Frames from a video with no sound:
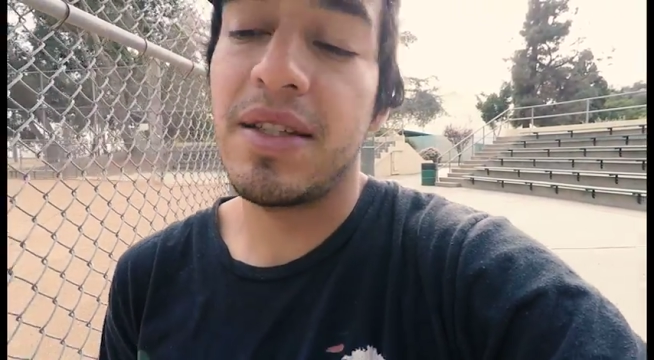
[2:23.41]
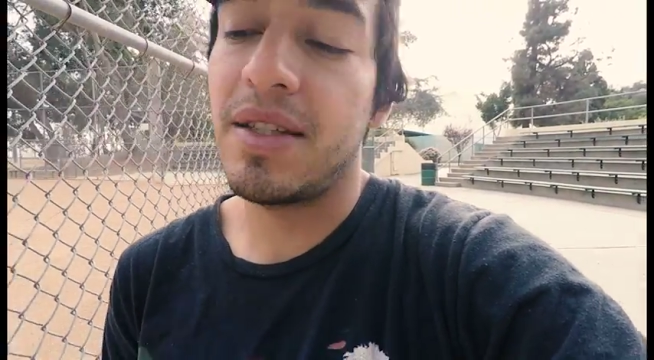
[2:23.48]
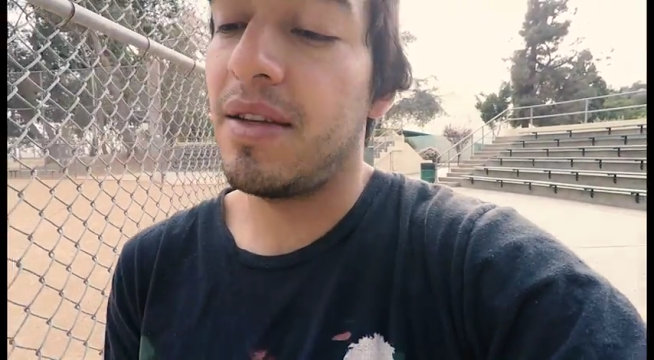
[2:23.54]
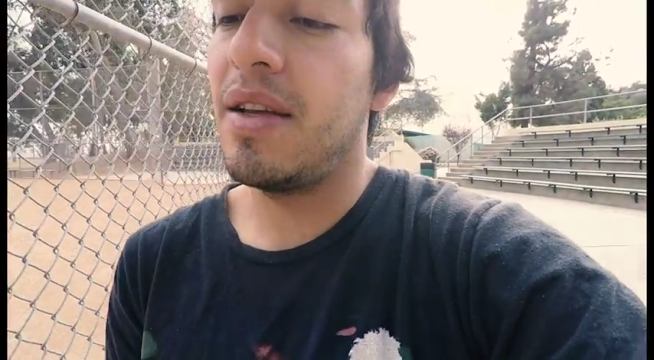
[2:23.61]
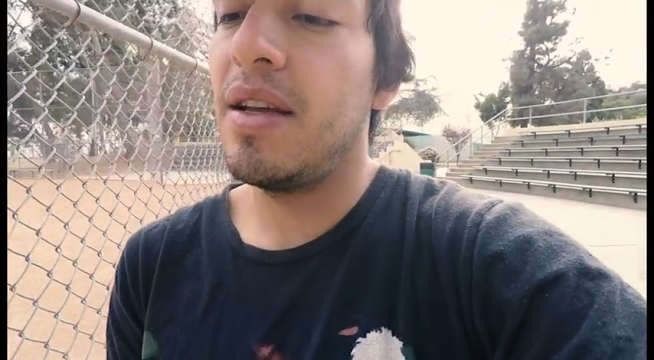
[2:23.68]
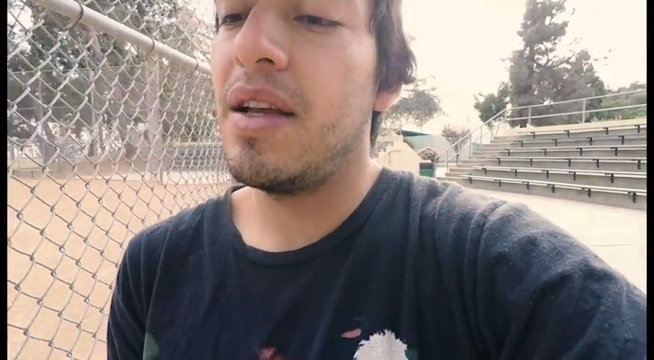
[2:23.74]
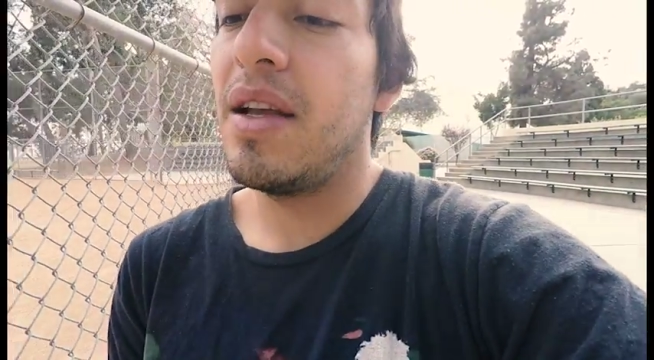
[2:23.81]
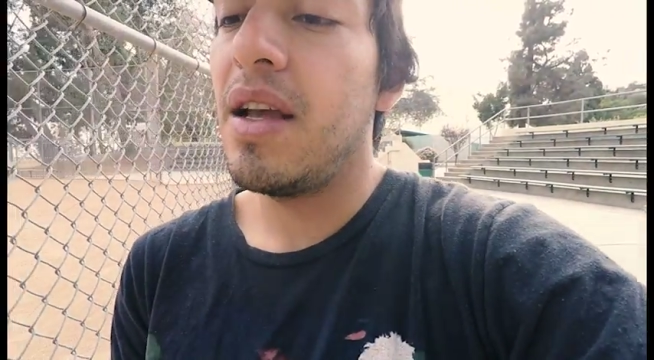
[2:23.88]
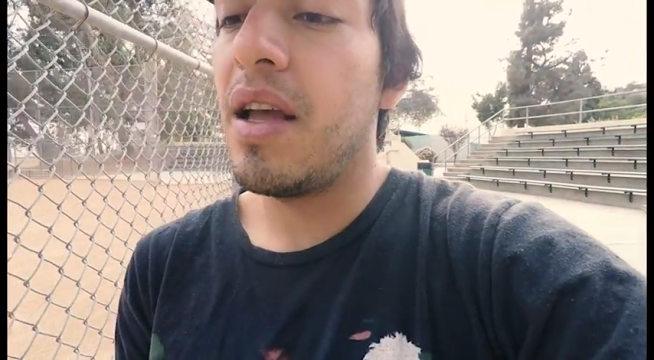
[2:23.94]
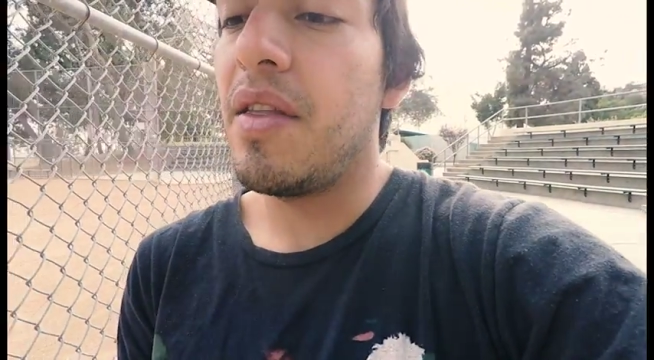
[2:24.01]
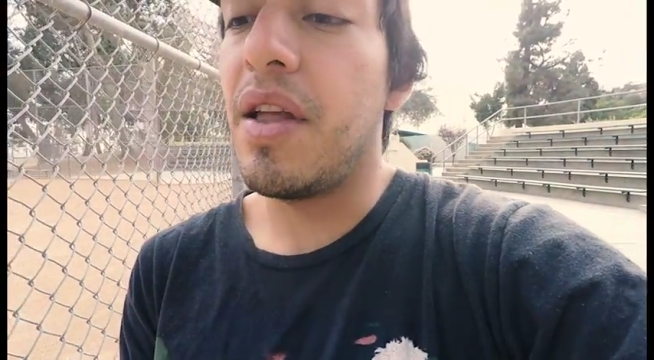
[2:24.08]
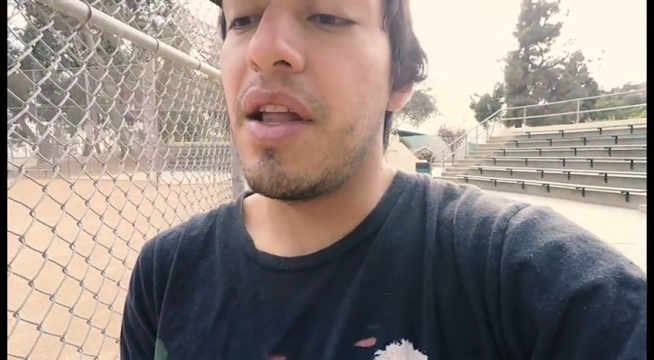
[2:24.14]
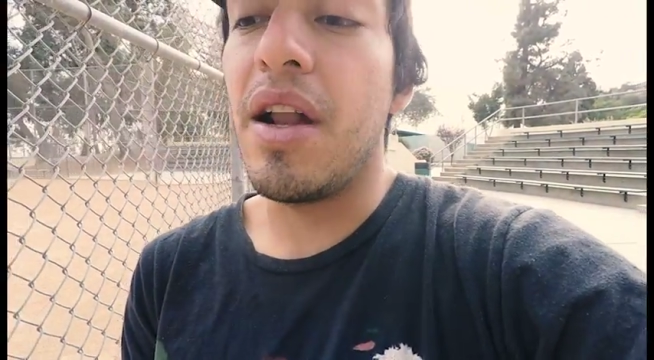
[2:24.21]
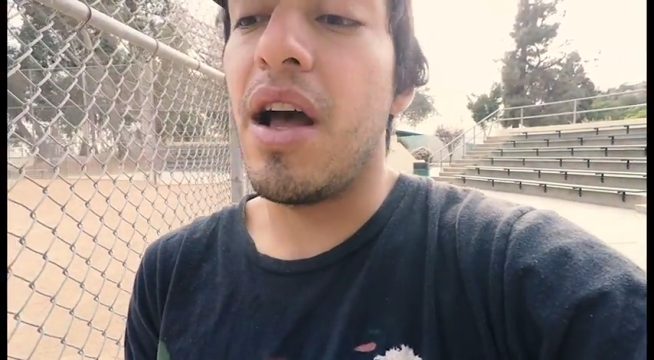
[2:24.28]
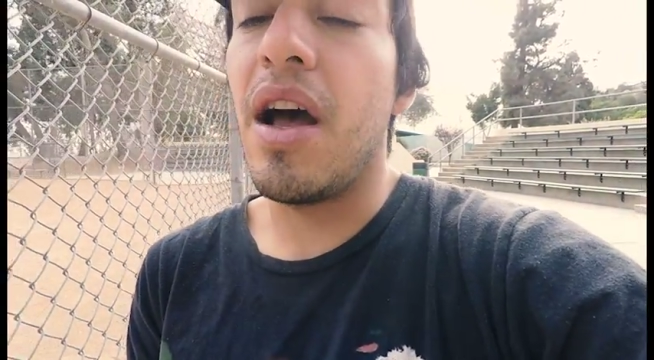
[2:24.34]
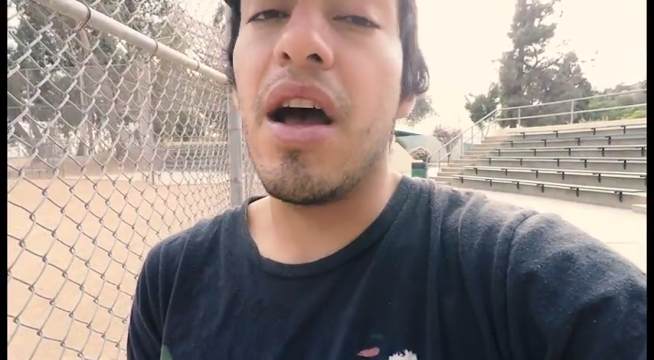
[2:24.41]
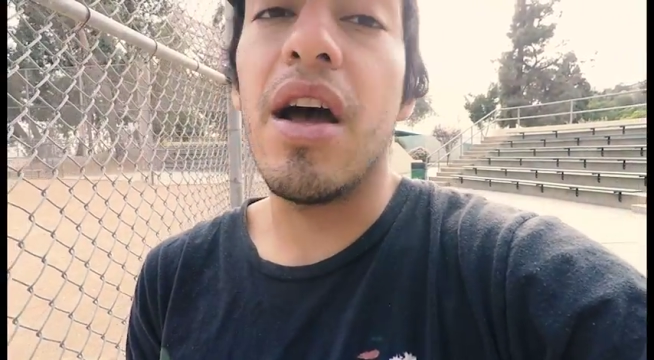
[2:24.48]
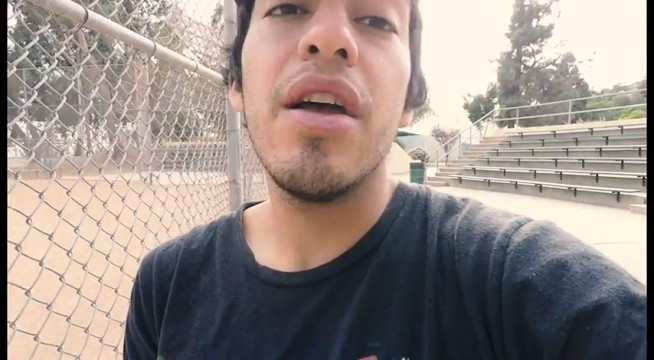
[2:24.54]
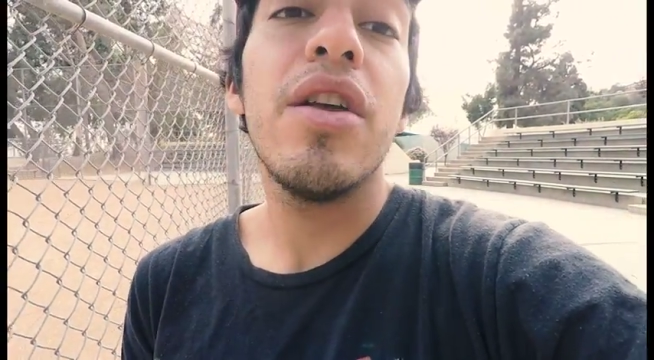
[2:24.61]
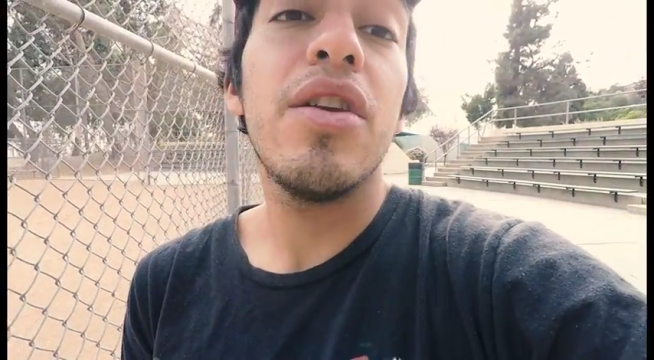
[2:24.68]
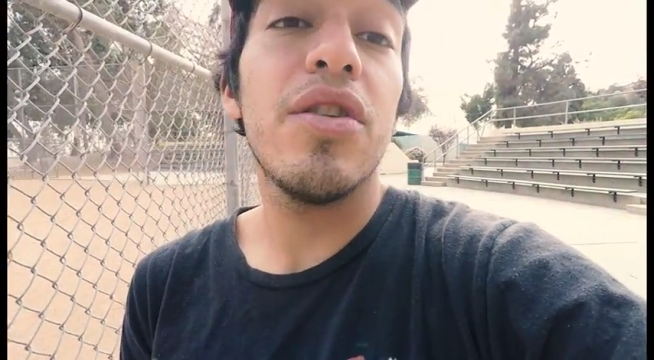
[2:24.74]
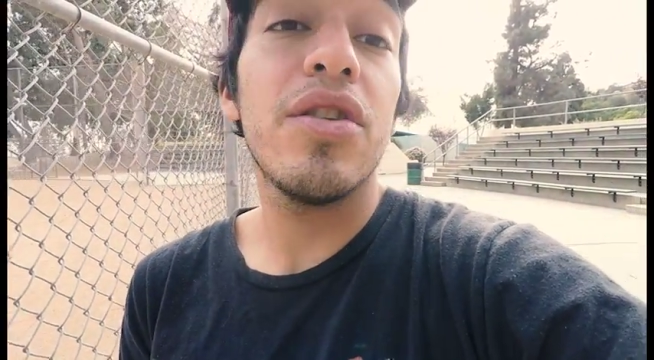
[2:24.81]
and then
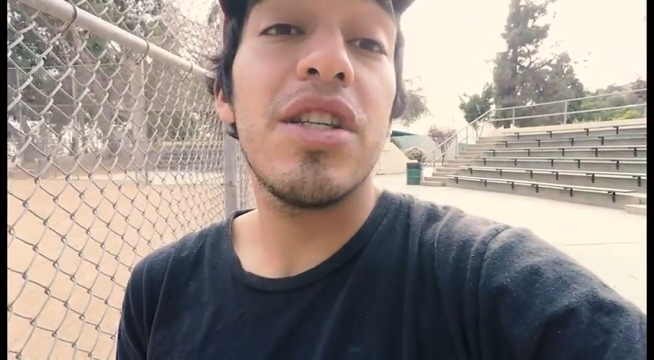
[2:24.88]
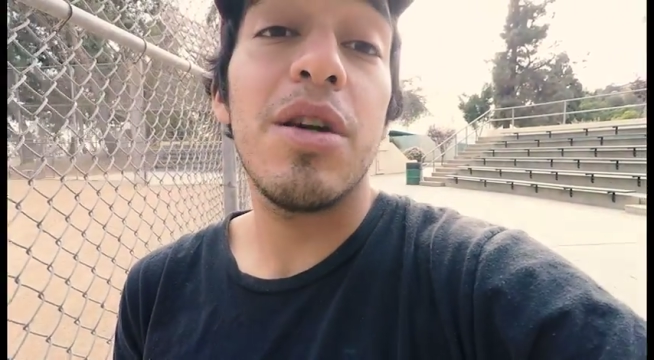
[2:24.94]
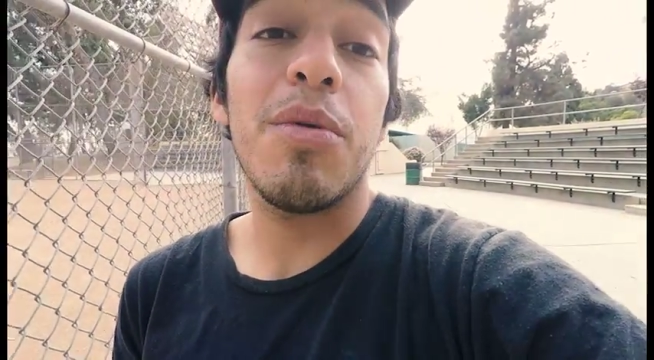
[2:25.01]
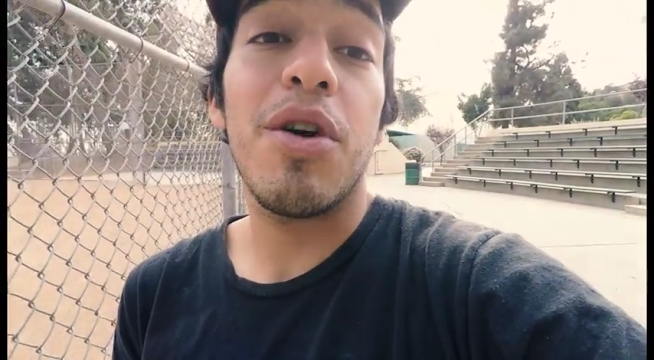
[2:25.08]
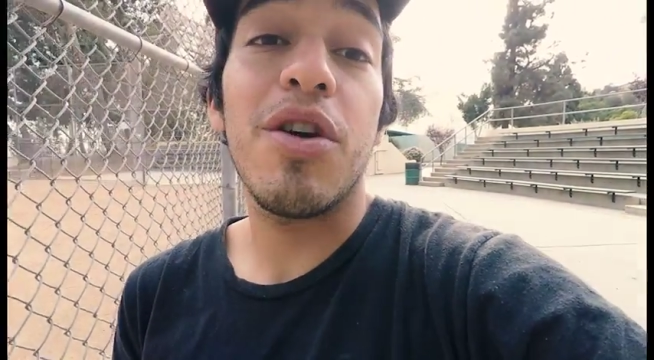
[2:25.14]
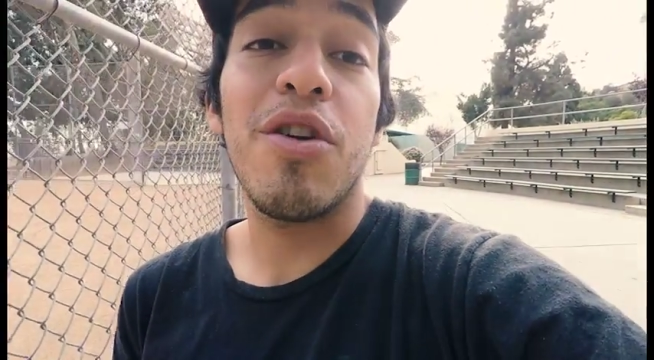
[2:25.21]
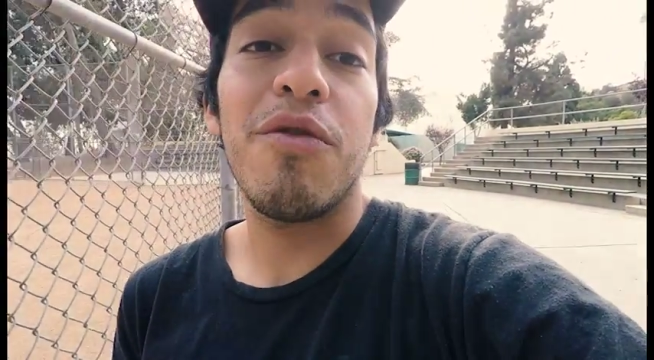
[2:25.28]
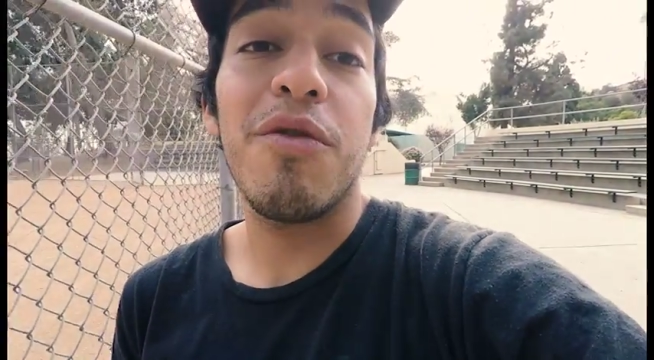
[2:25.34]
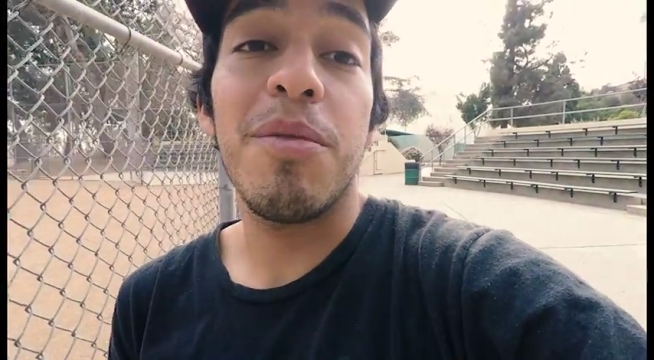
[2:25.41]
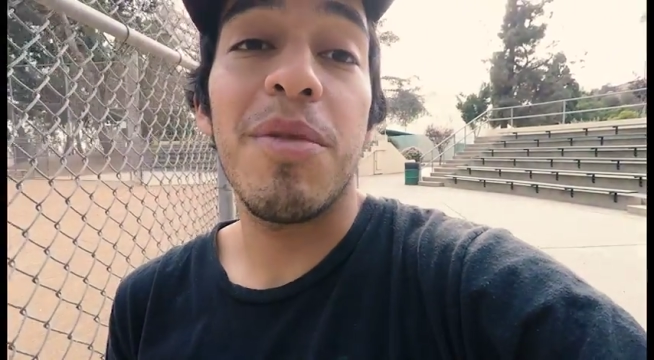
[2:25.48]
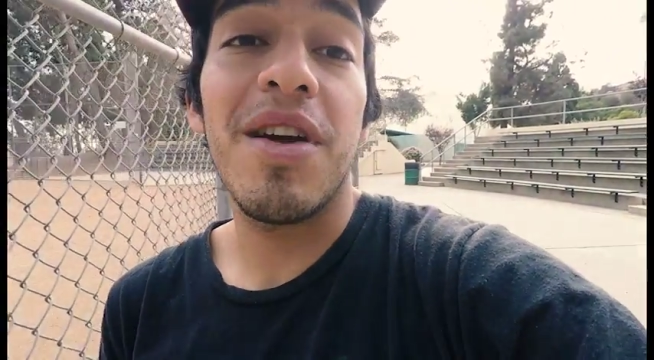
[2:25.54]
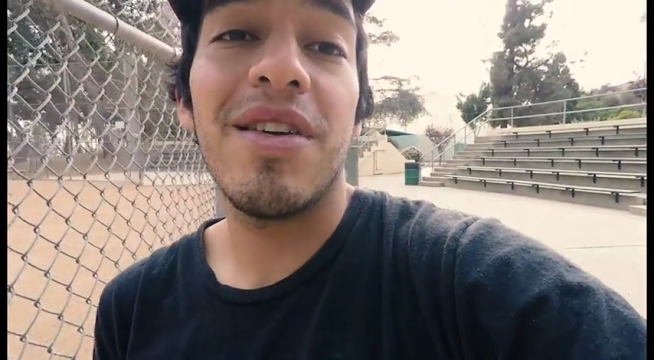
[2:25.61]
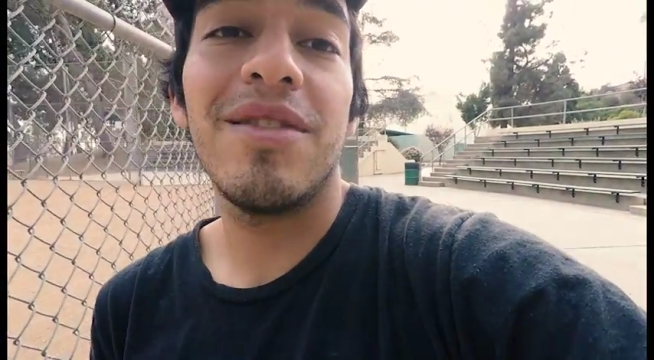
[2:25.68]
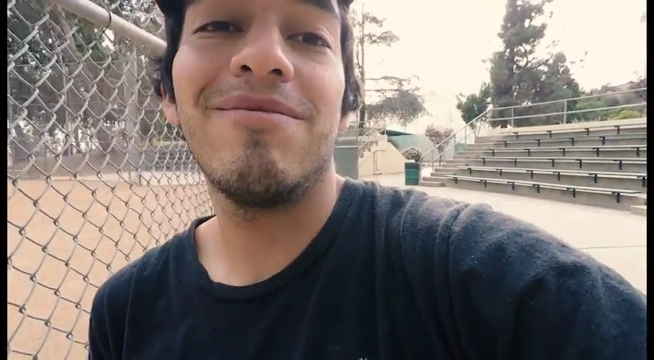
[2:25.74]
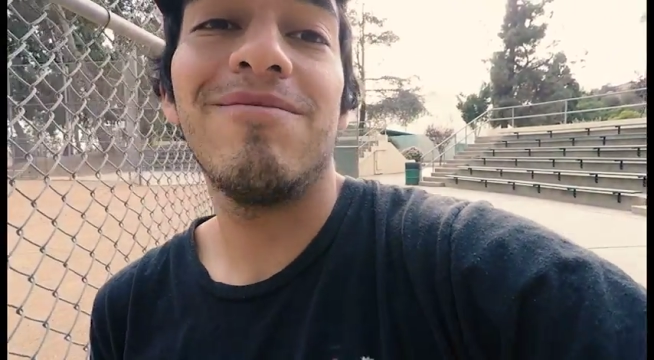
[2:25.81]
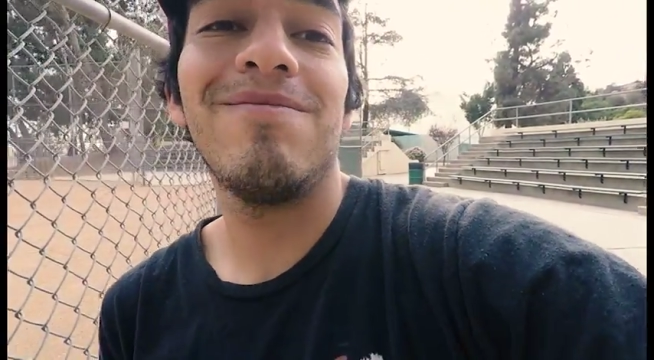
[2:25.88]
you'll see where I go from there.